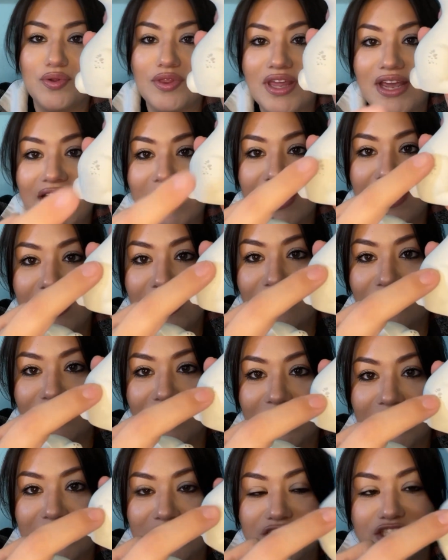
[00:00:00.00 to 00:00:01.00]
They kind of have
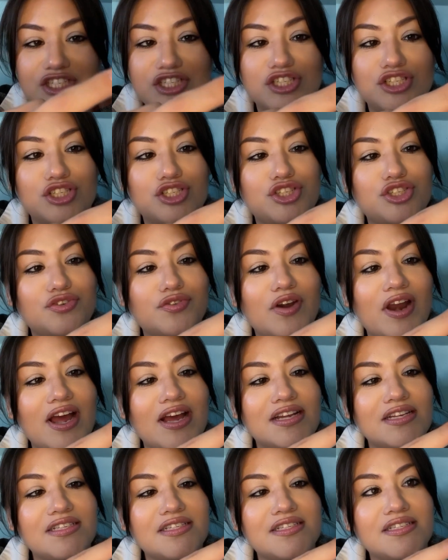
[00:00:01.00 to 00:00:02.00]
like a
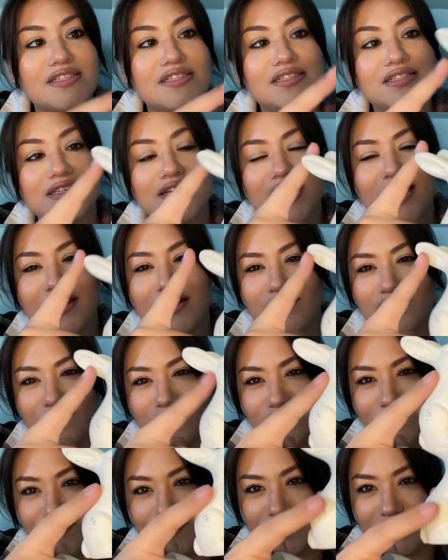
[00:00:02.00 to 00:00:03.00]
distressed kind
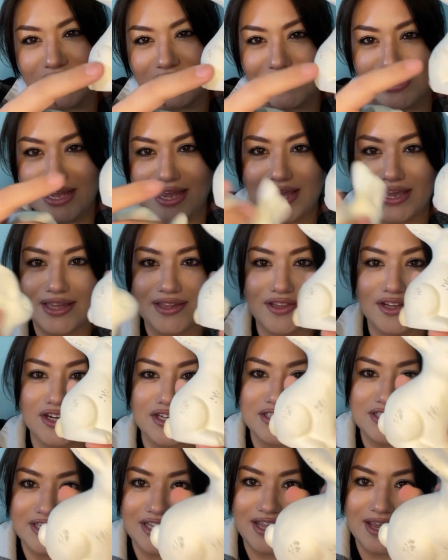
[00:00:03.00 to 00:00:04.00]
of clay look
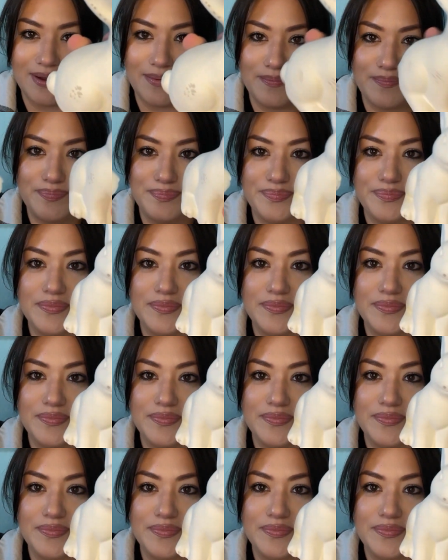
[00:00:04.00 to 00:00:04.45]
to them.